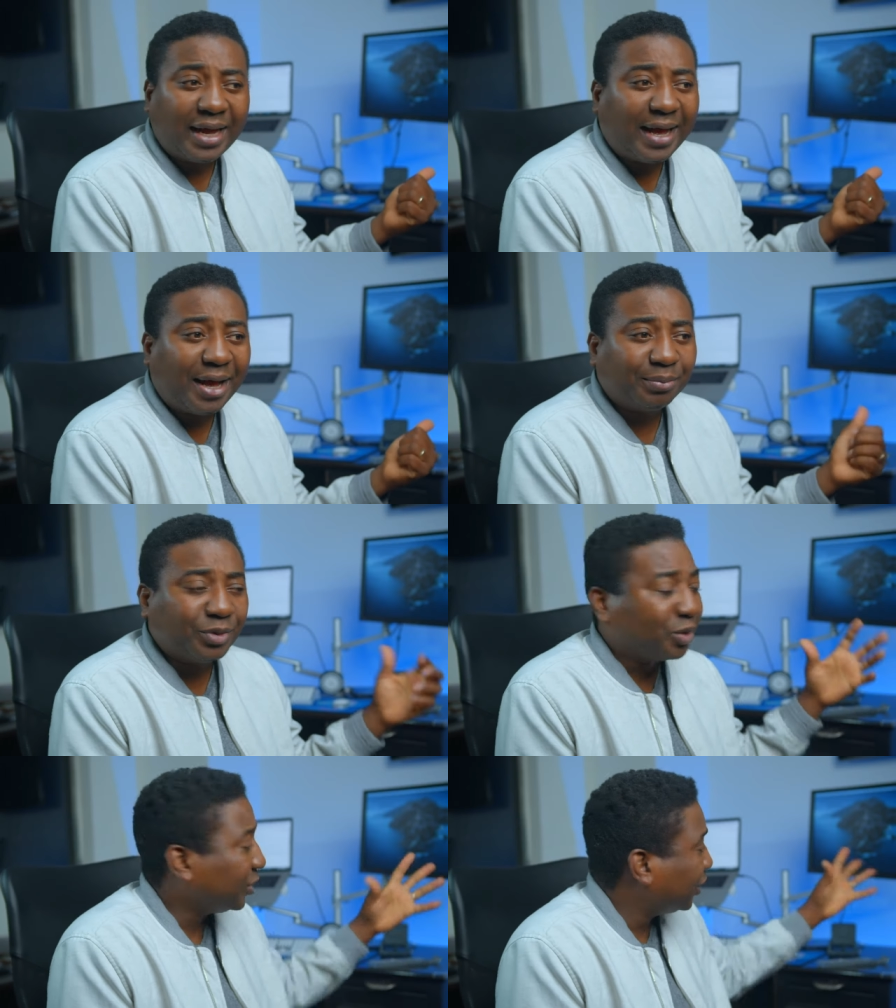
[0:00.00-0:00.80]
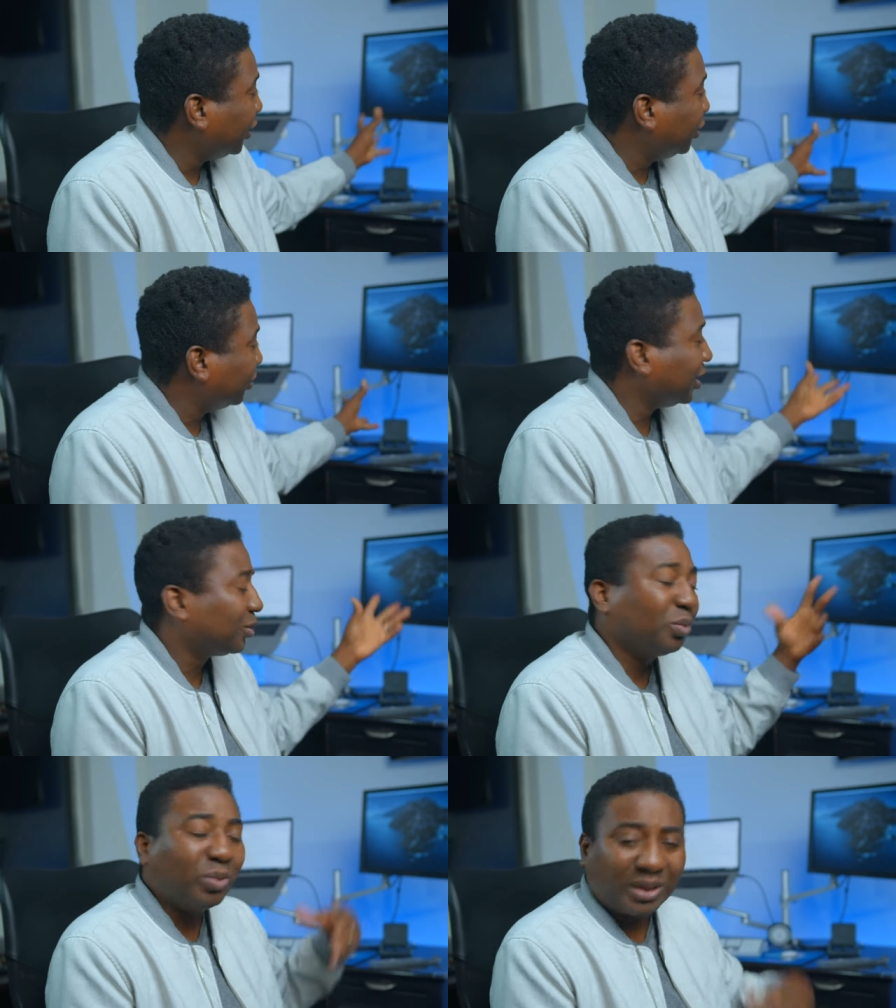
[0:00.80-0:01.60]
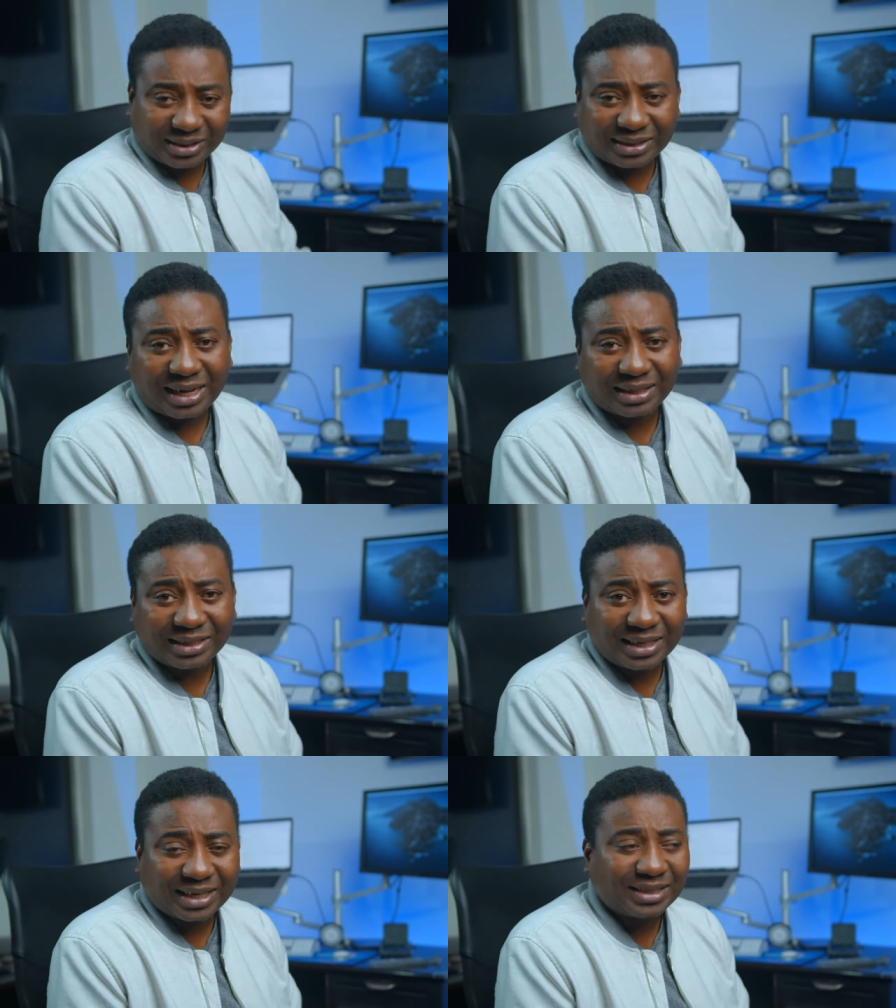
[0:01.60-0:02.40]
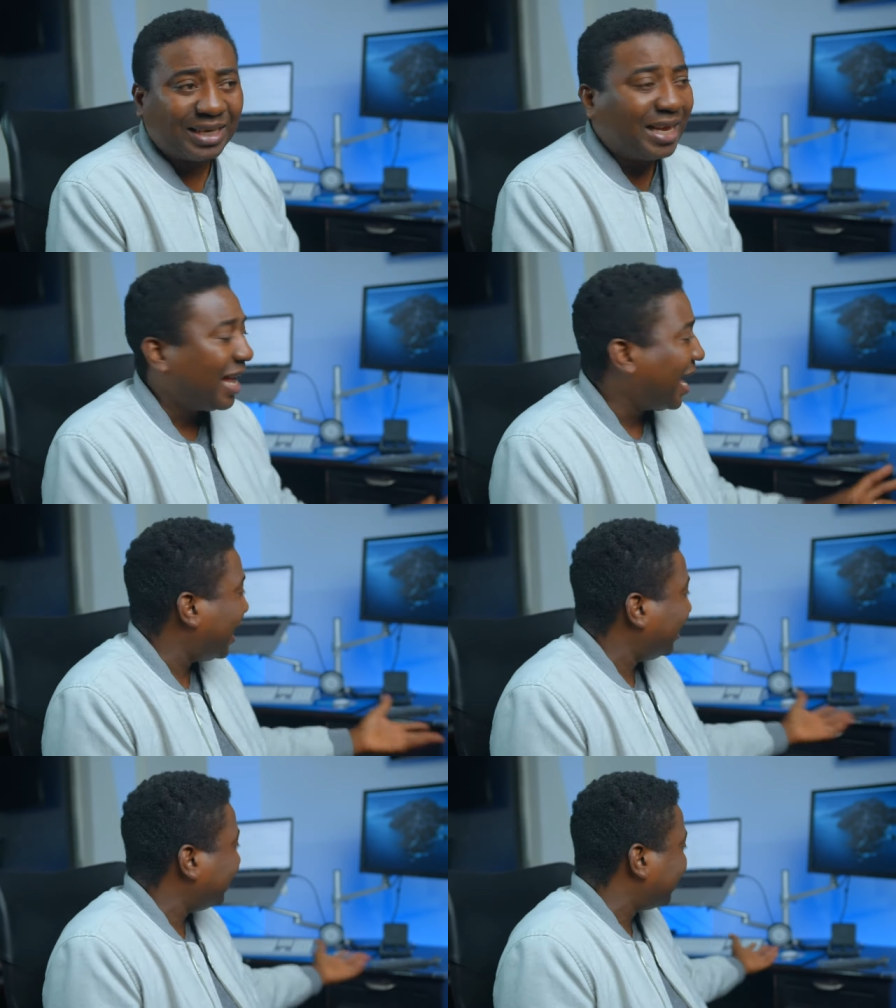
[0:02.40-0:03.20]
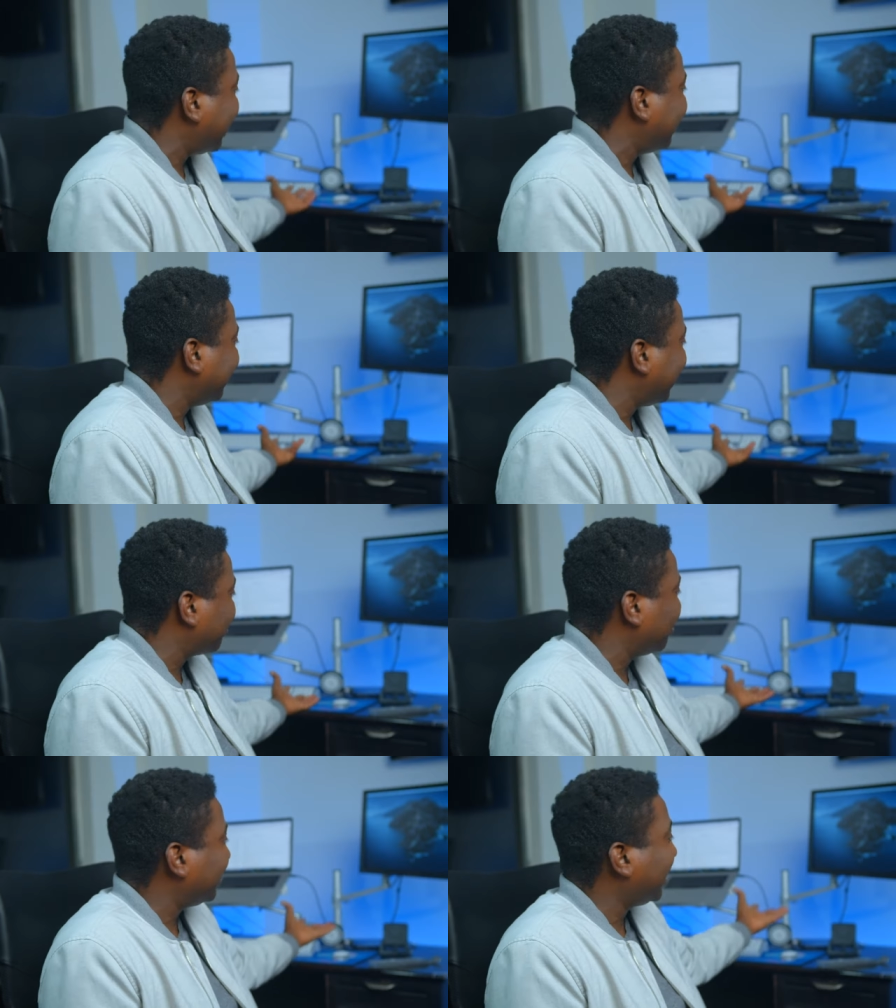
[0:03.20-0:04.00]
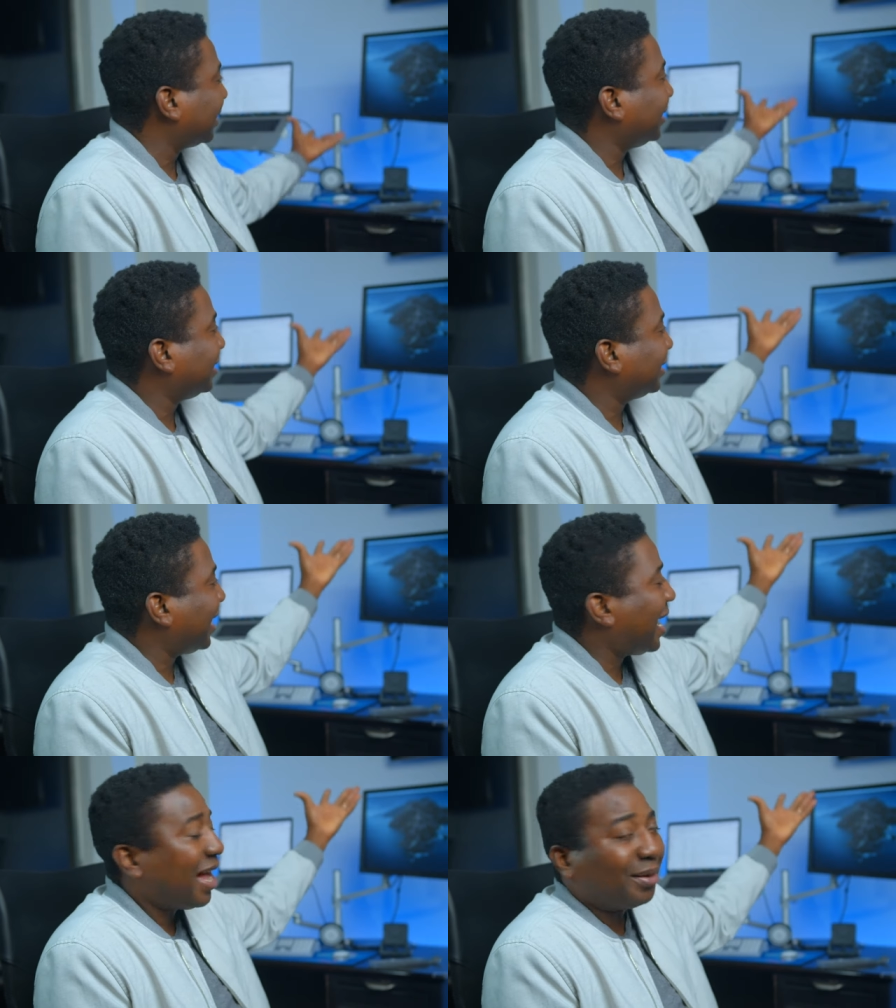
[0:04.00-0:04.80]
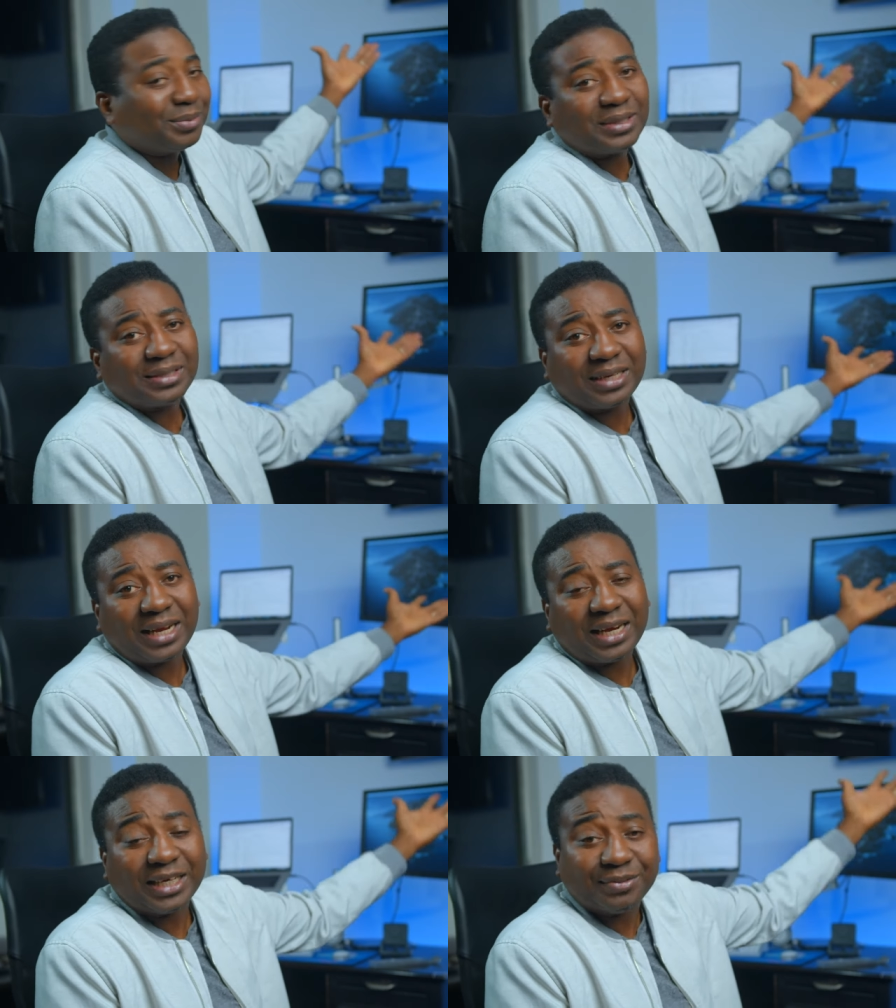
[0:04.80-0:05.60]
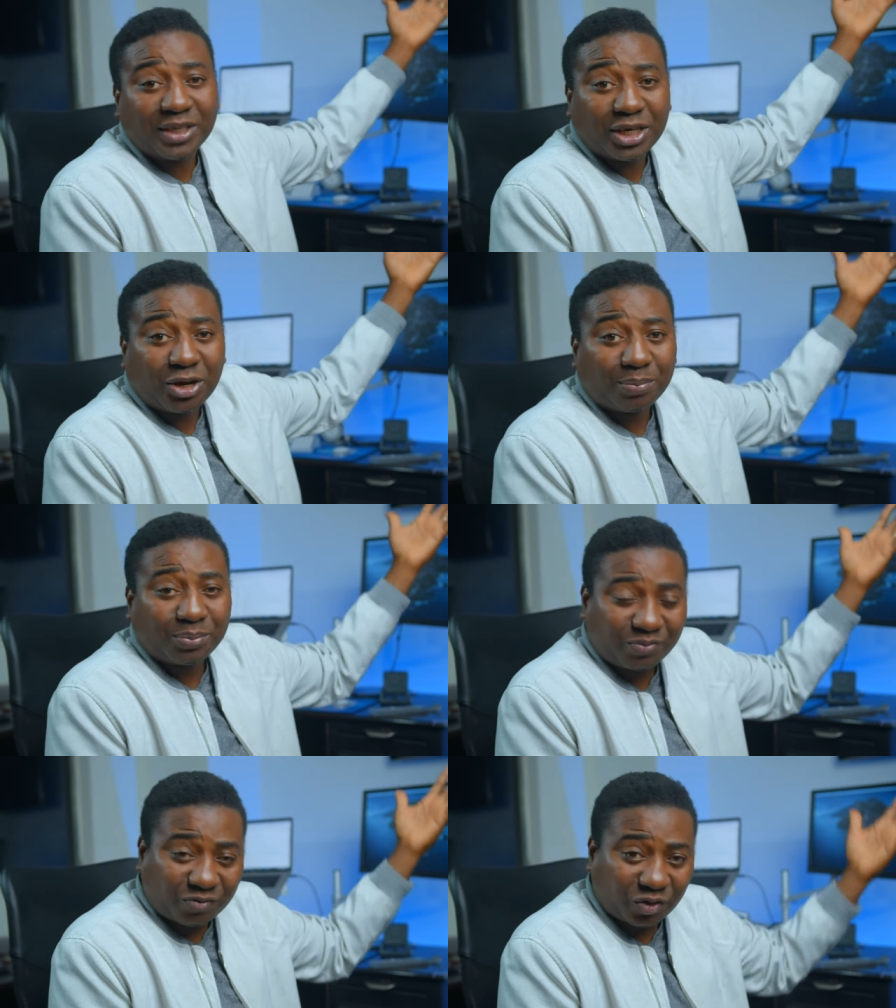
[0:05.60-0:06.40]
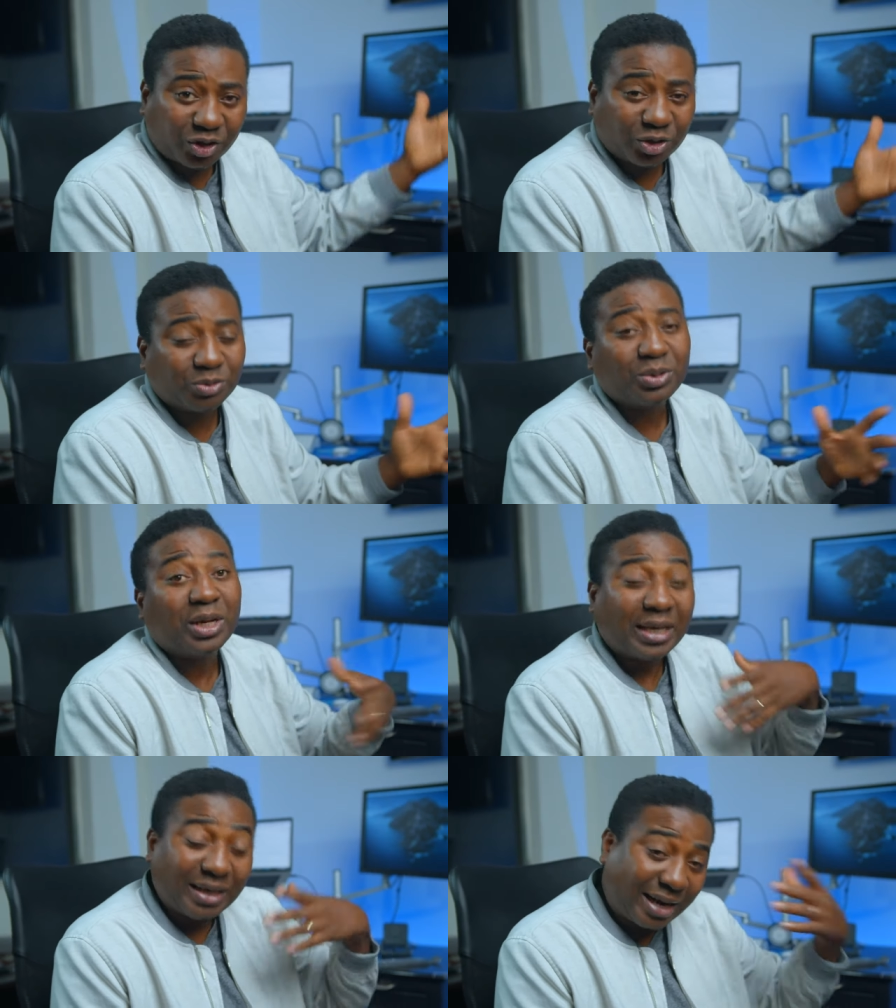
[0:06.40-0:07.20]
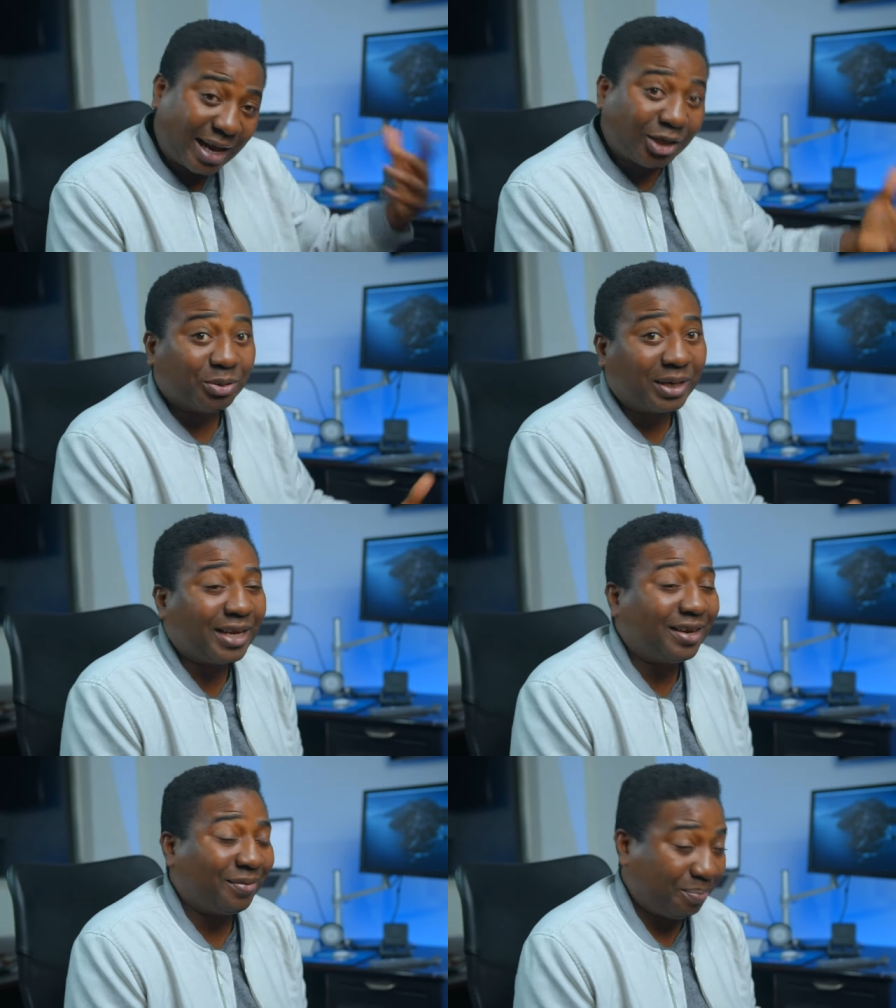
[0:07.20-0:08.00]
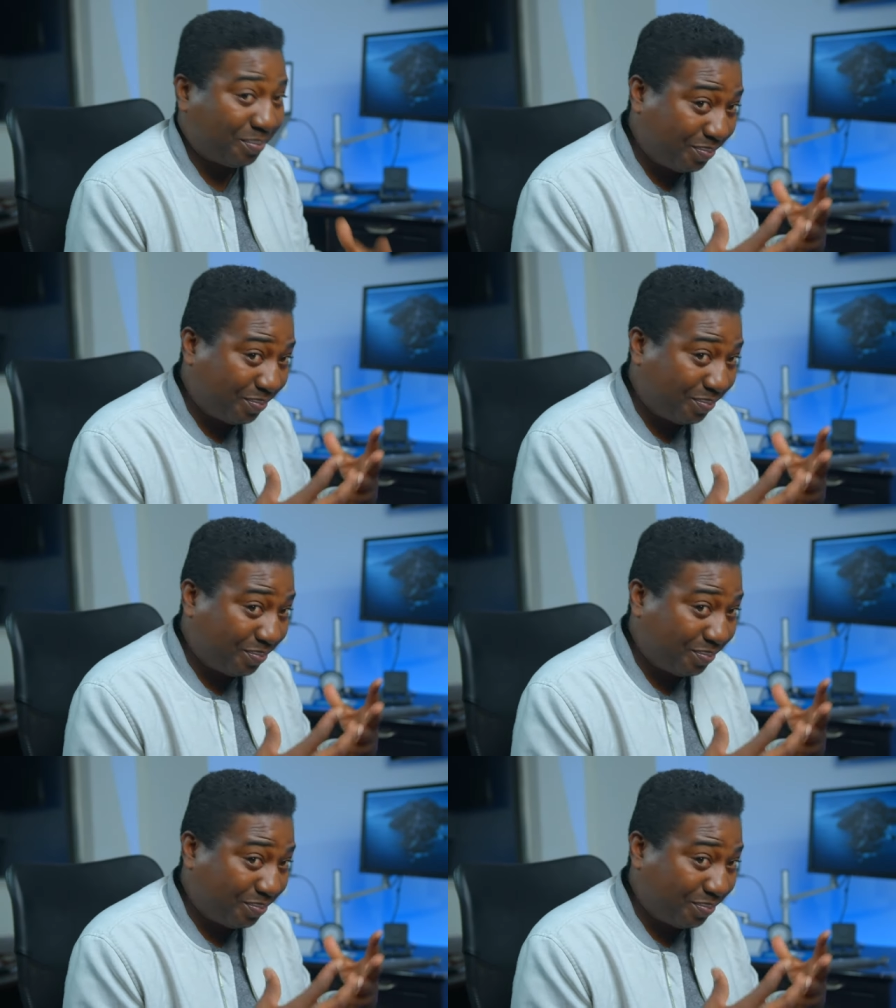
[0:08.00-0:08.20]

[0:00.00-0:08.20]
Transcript: Um, you can still use it with the standing desk and the standing desk will take these arms and lift it up for you. Then you get a